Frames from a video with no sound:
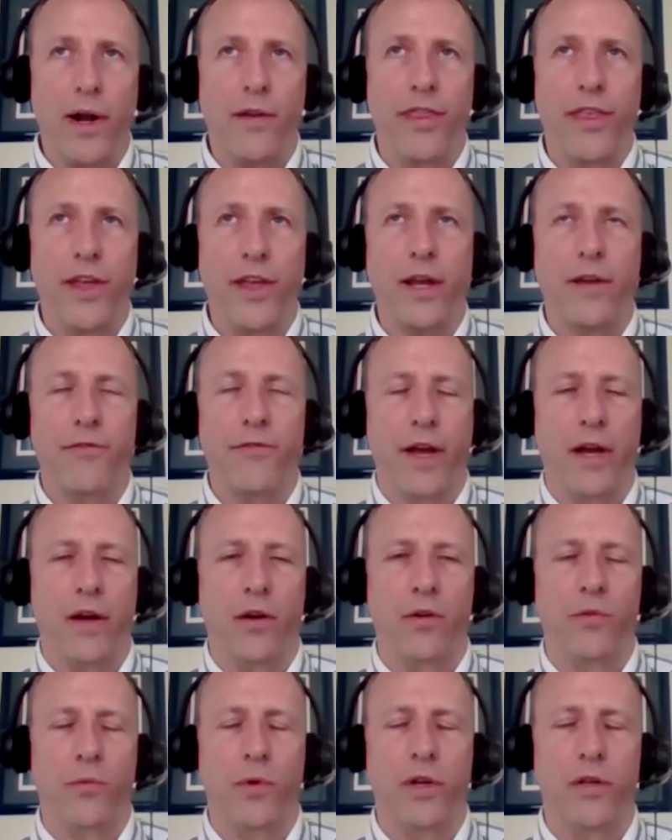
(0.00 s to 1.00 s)
I think I
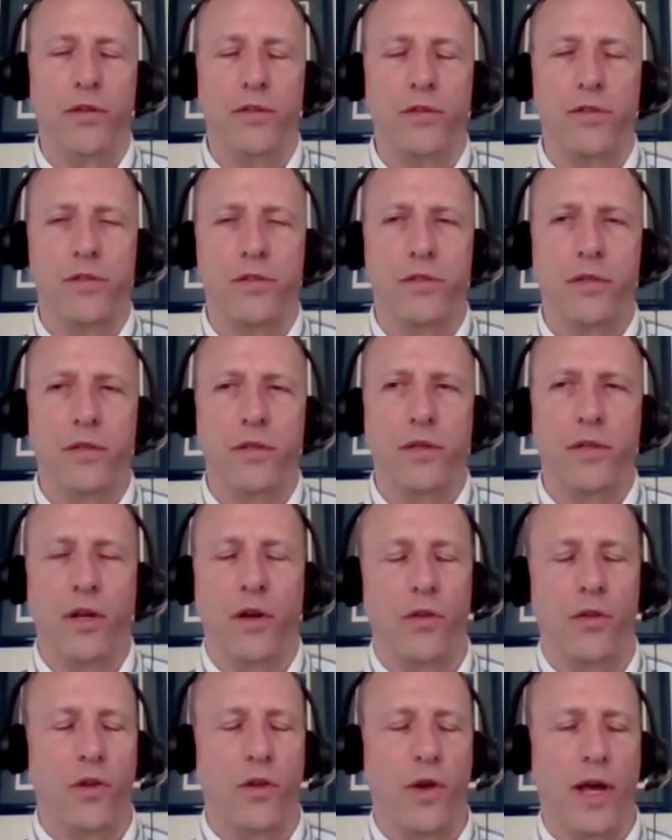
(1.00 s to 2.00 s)
found was, you
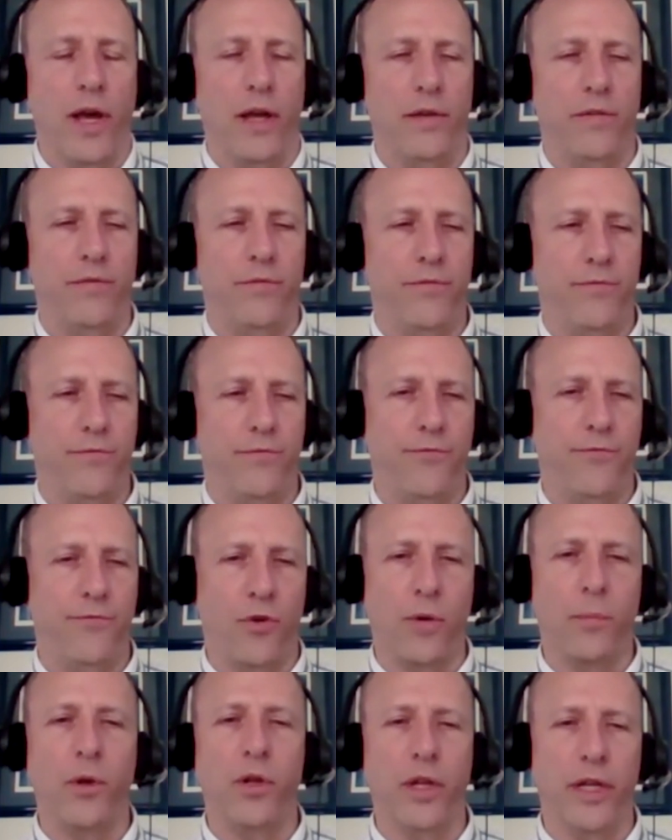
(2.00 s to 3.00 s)
know, you had
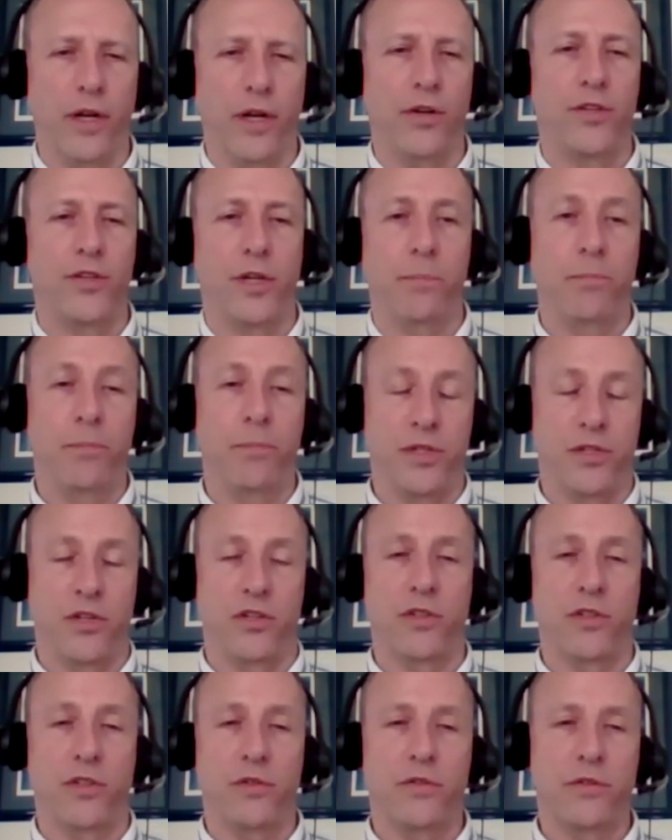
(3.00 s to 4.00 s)
formal leadership
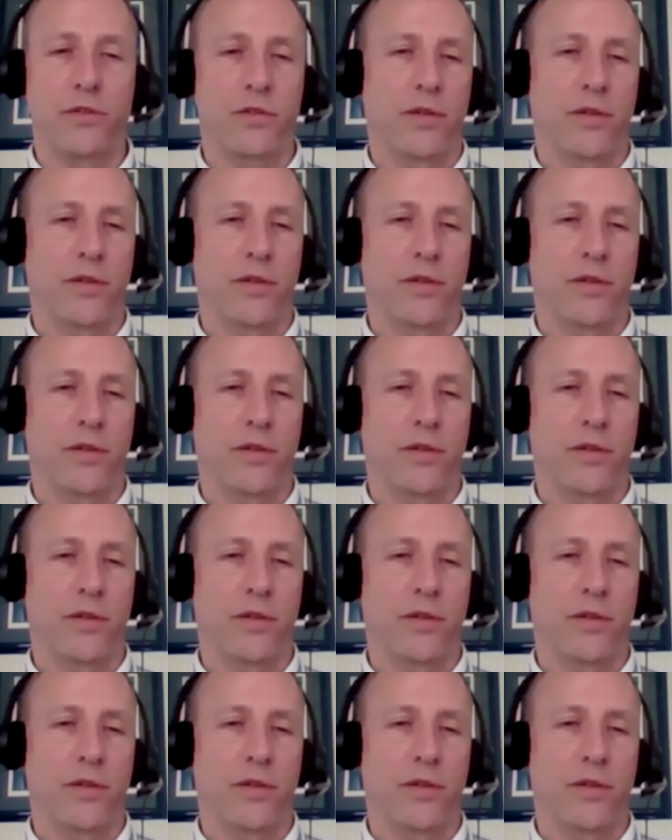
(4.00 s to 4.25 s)
positions,